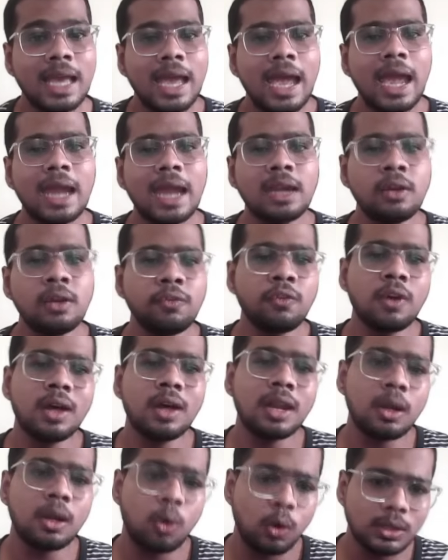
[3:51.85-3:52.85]
And if you are
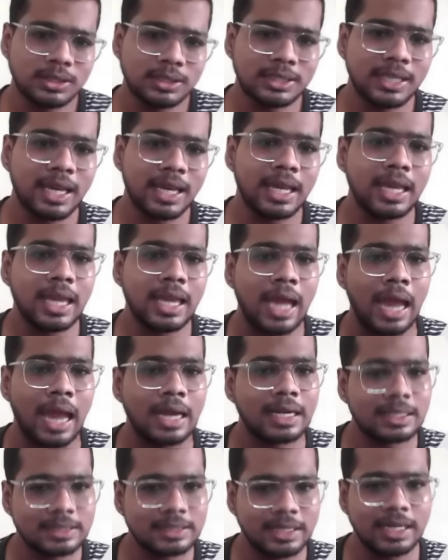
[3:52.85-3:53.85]
a OCI and
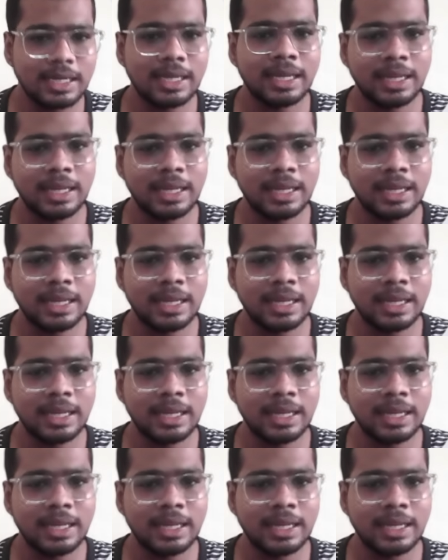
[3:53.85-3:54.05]
residing